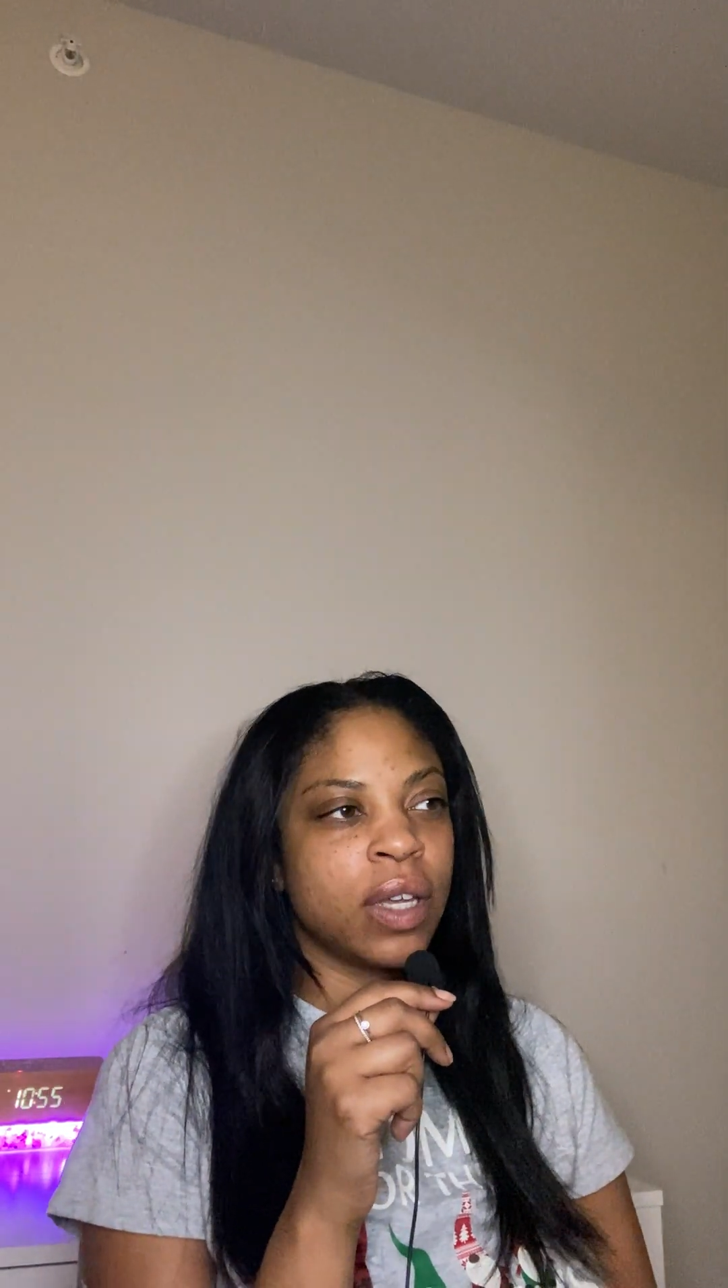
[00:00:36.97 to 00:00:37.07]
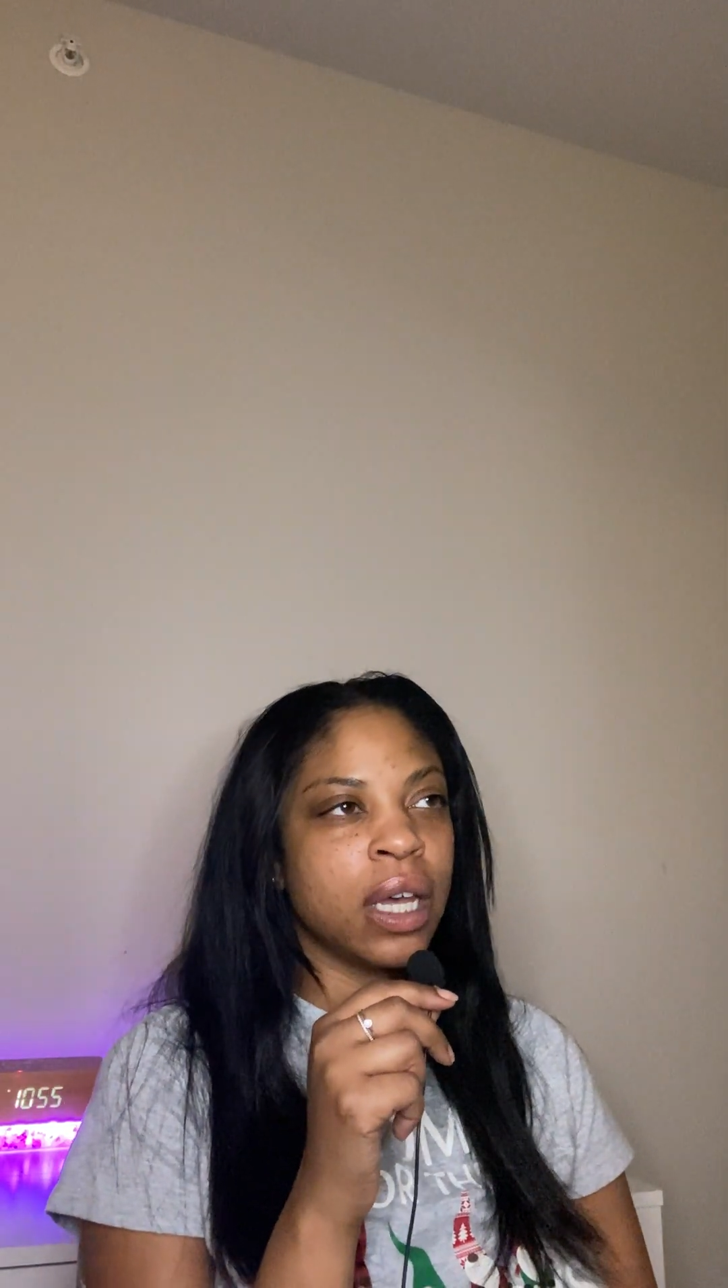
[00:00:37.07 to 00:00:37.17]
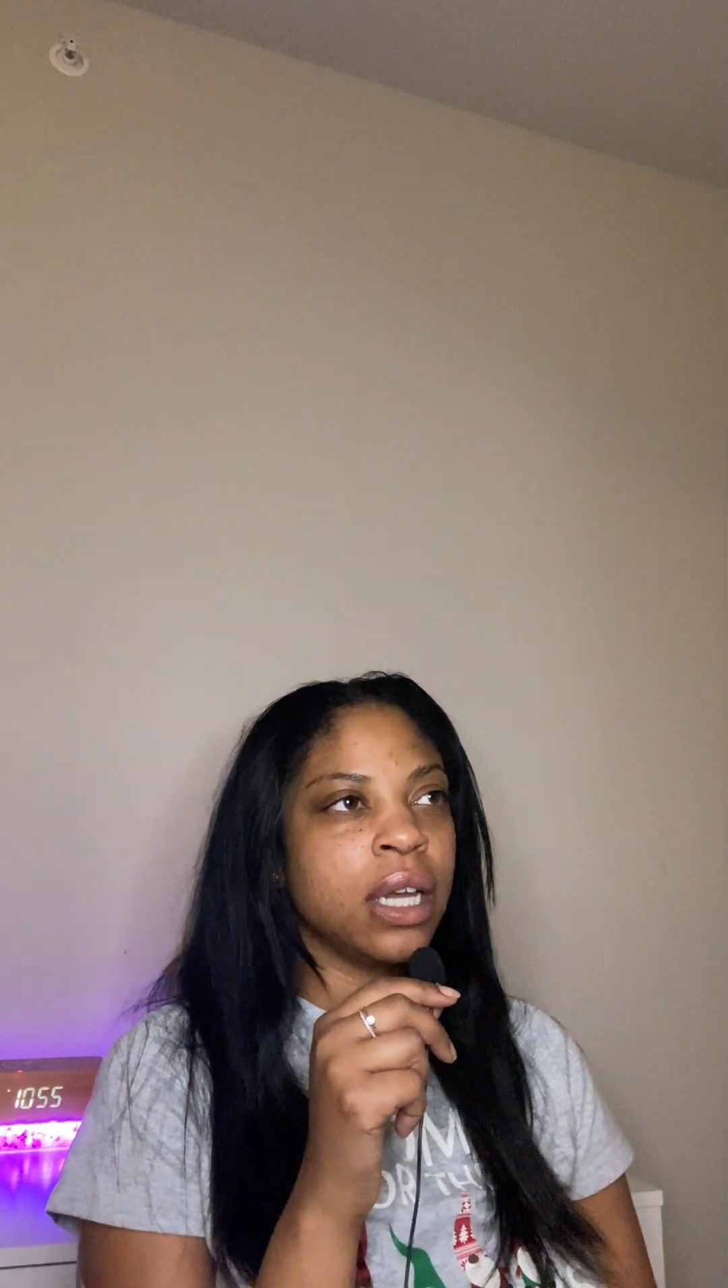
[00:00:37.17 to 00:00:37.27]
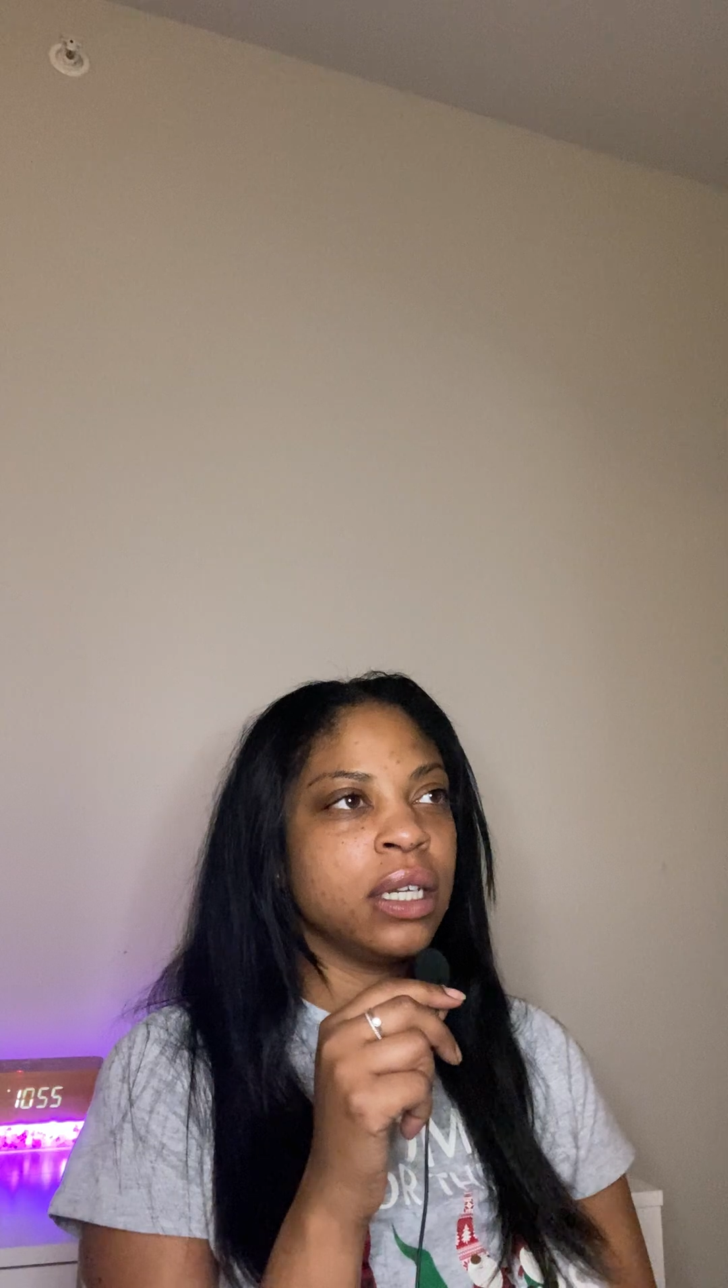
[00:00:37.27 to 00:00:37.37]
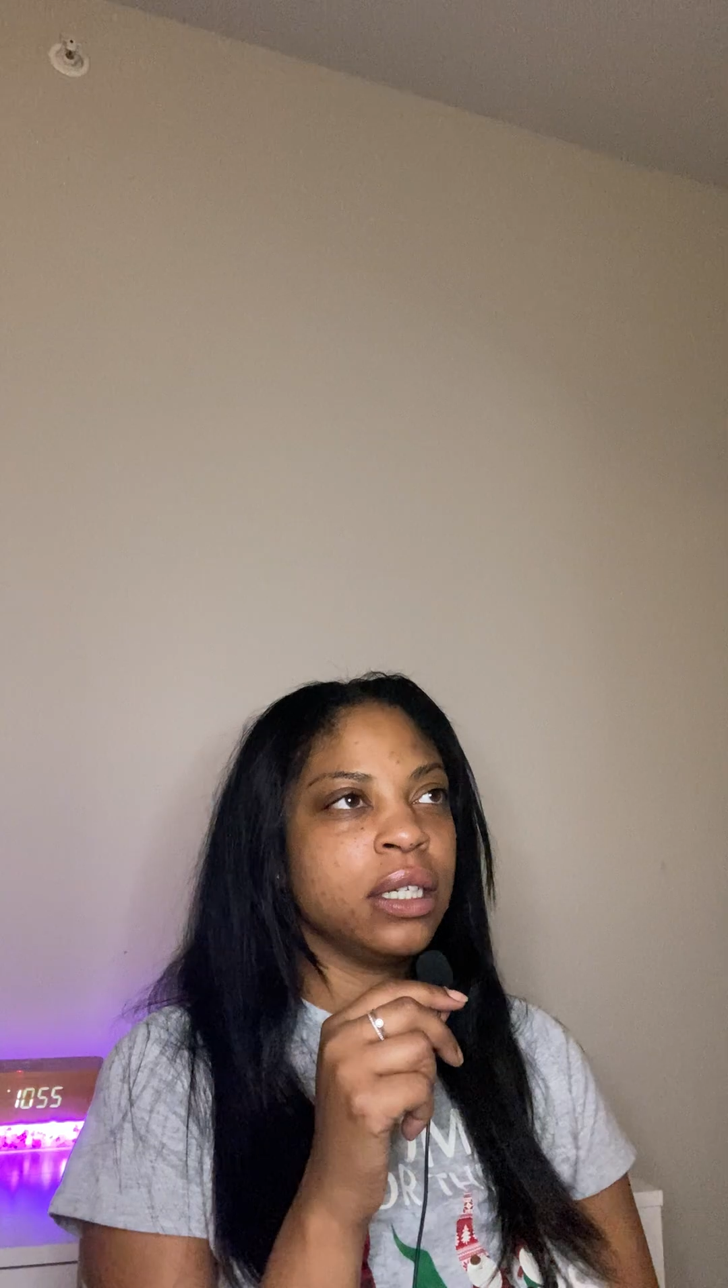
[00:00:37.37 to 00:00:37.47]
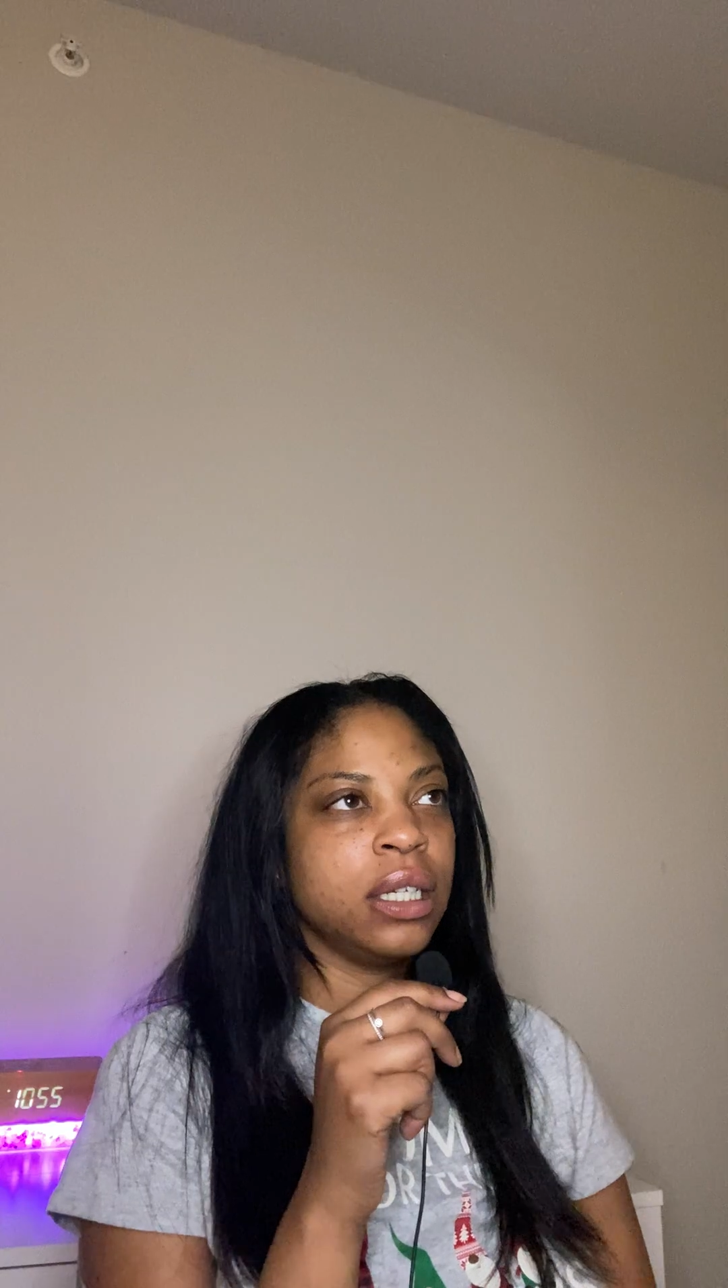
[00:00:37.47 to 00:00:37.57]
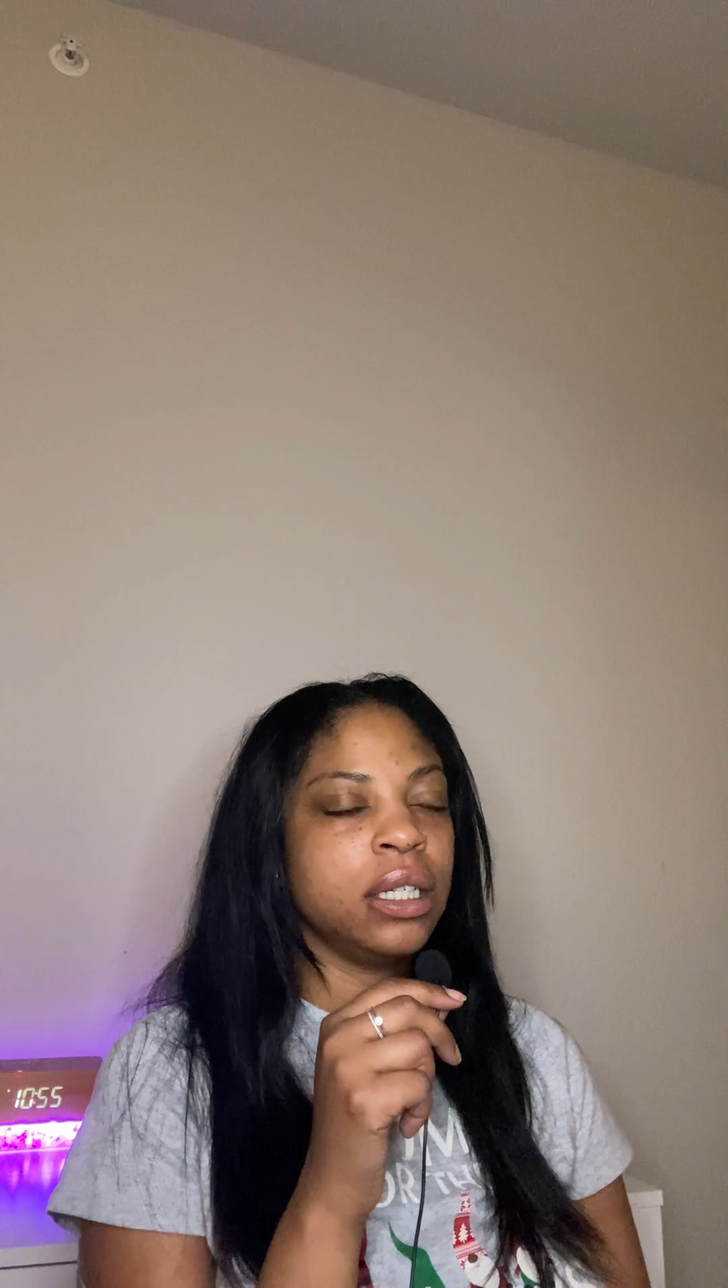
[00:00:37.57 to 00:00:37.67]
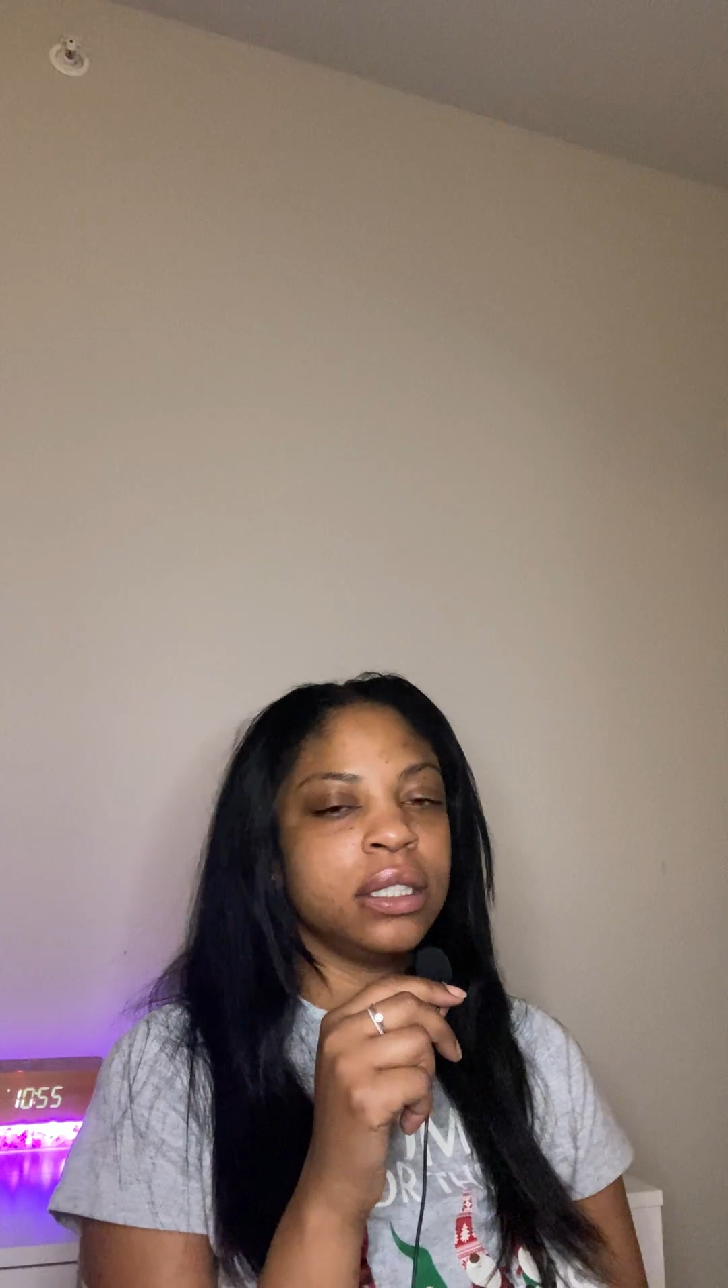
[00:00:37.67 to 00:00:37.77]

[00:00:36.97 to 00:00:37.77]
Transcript: God in any